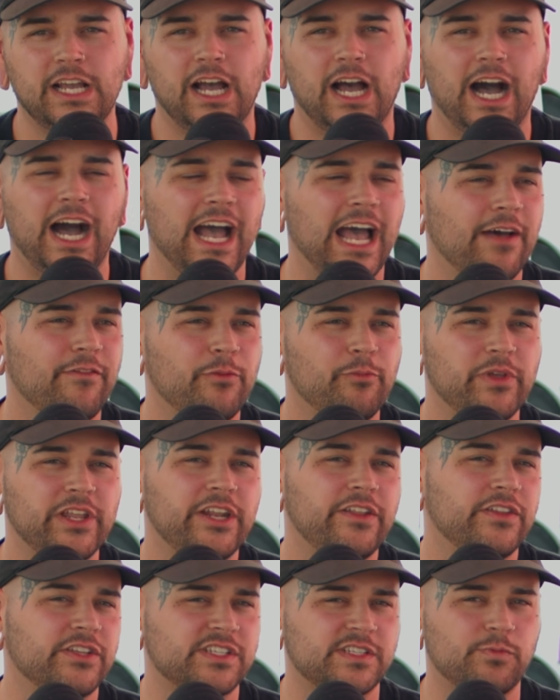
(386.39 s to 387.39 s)
I haven't been
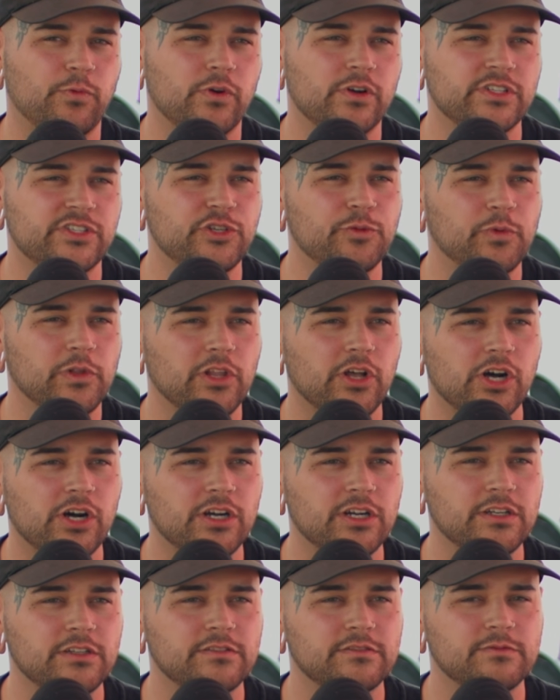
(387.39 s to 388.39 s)
in this sport super
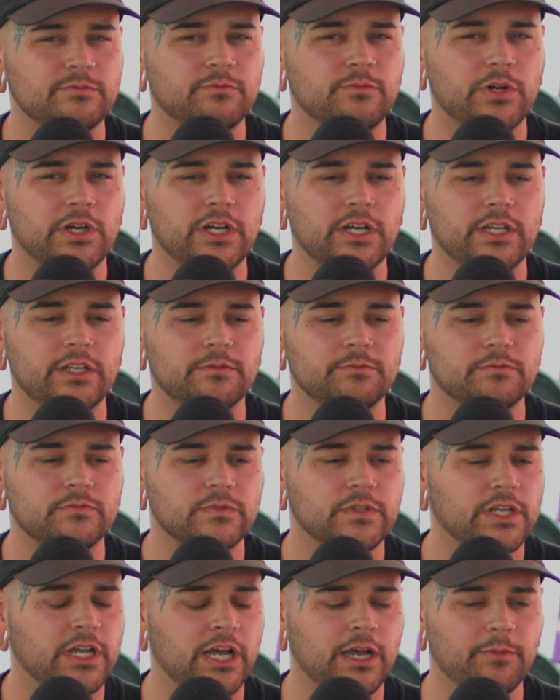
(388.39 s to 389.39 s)
long, but
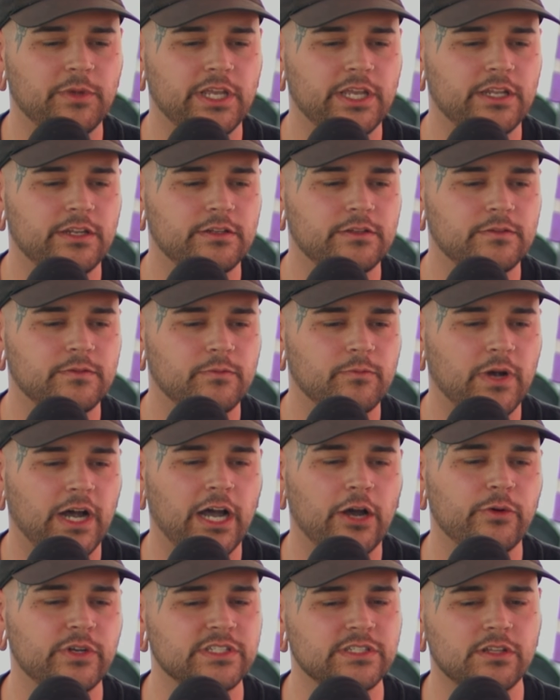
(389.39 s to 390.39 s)
I mean,
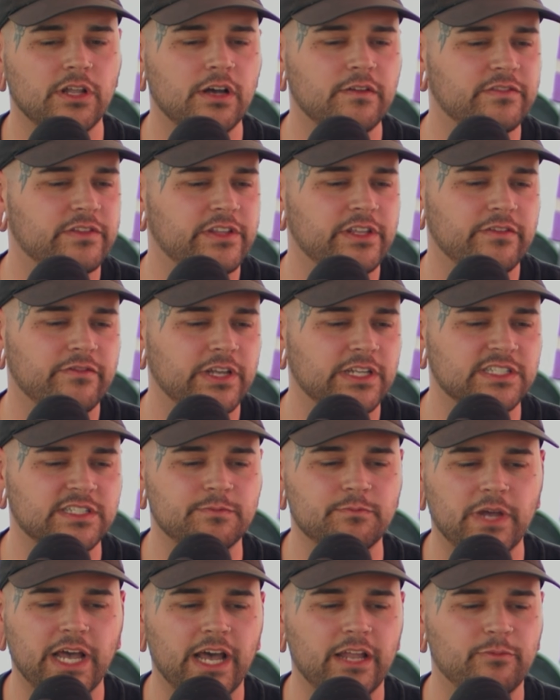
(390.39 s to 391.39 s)
I always loved the events
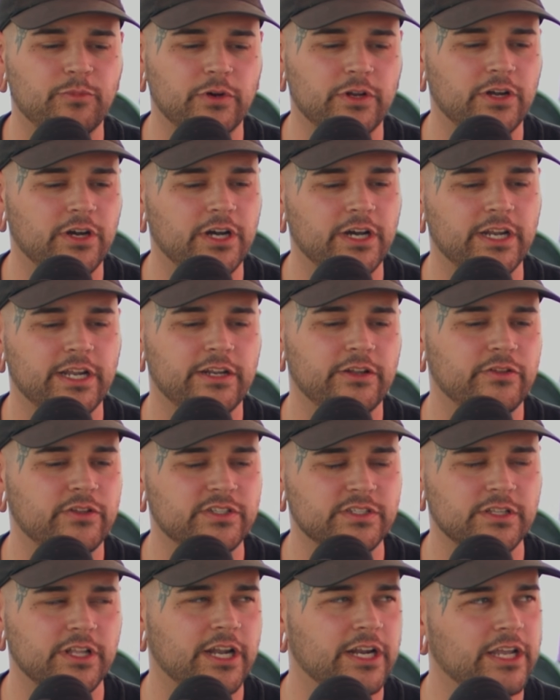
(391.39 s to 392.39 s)
Matt put on. I know
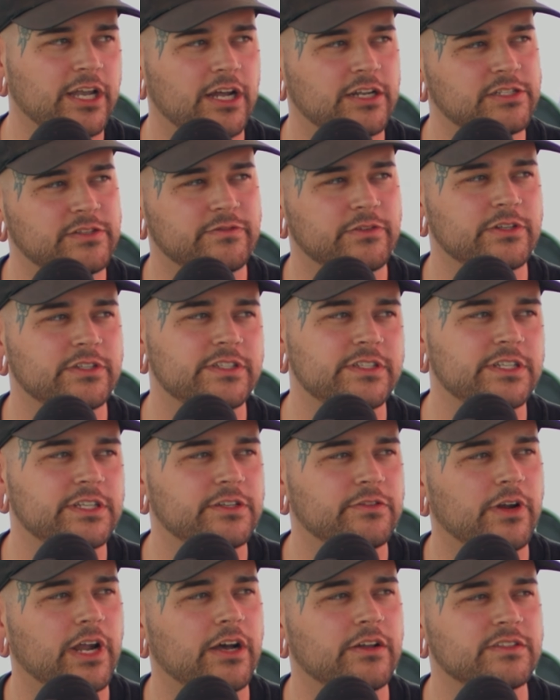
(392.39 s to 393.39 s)
there's a lot of
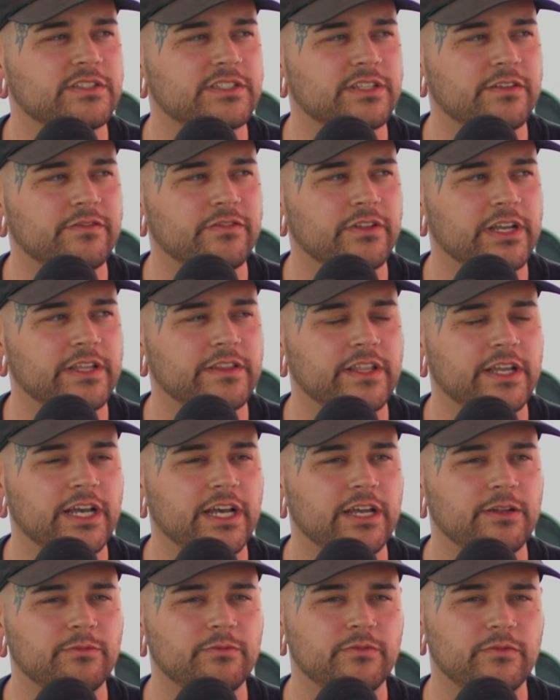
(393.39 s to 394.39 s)
controversy around stuff like
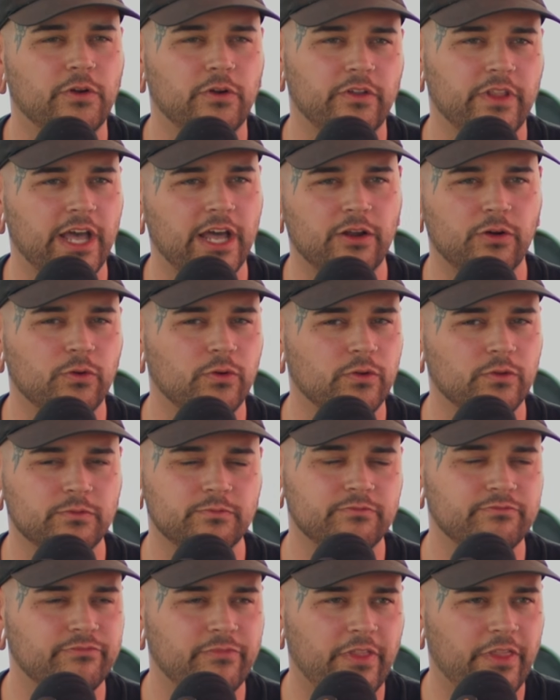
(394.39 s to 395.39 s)
that, or that whole
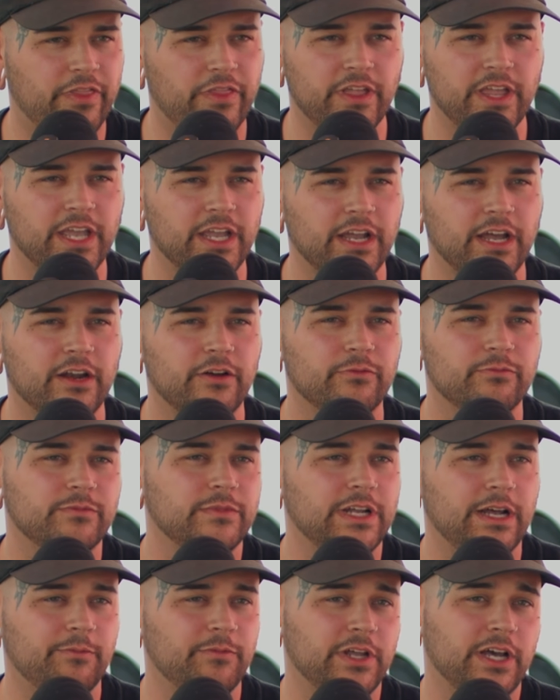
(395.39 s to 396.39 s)
thing. I'm
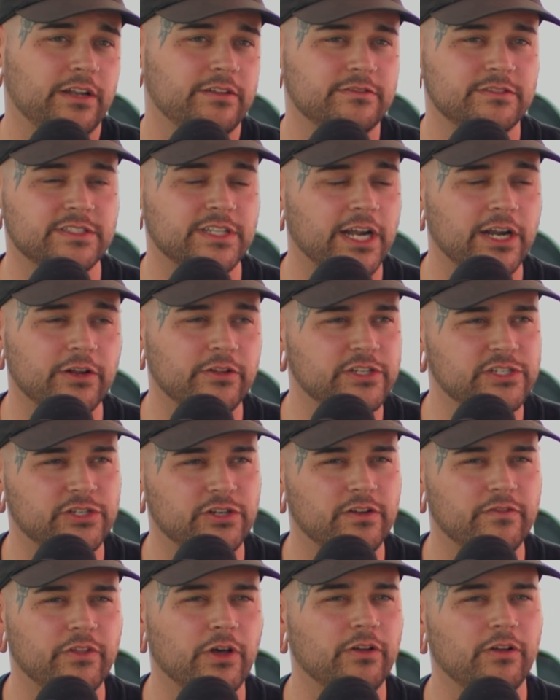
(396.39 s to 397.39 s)
not entirely
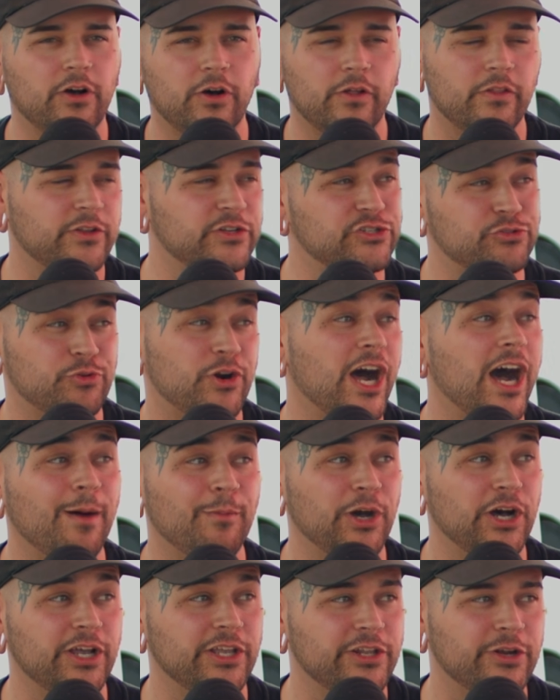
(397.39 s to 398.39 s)
sure of all the
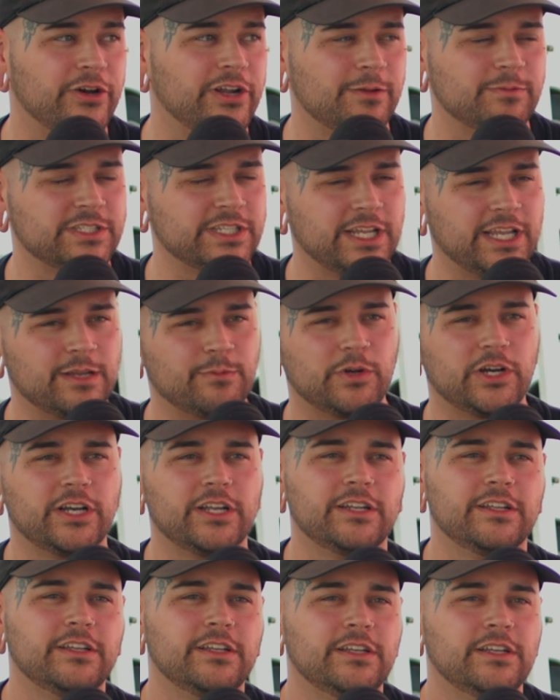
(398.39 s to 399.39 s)
drama, you know what I'm saying?
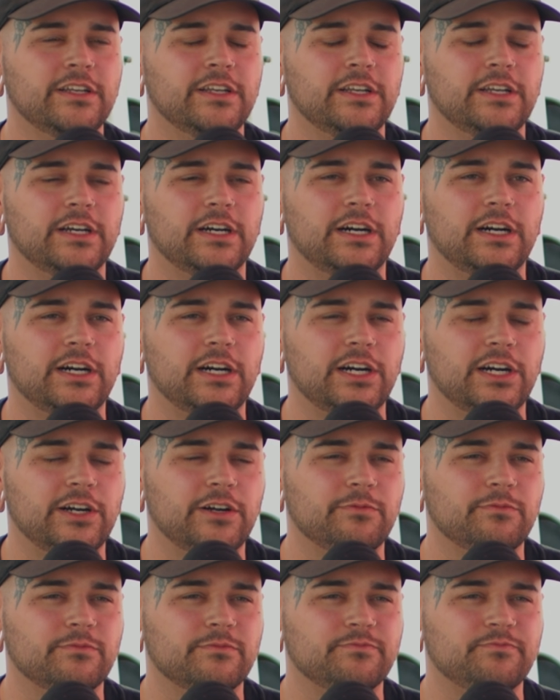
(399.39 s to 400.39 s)
But
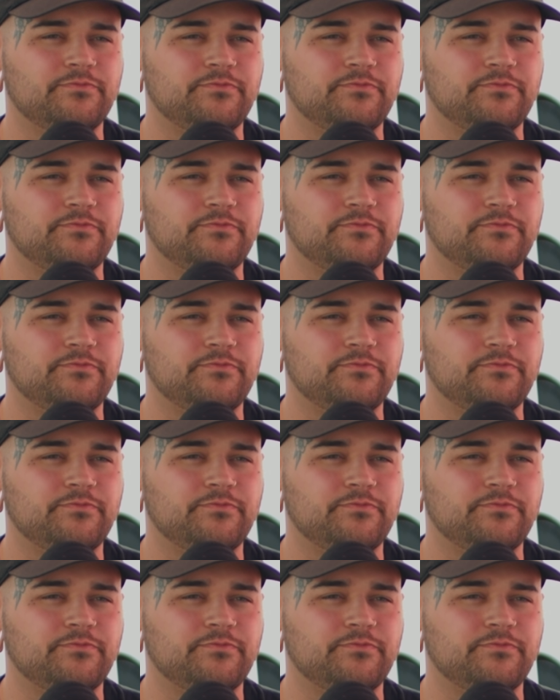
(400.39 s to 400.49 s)
no,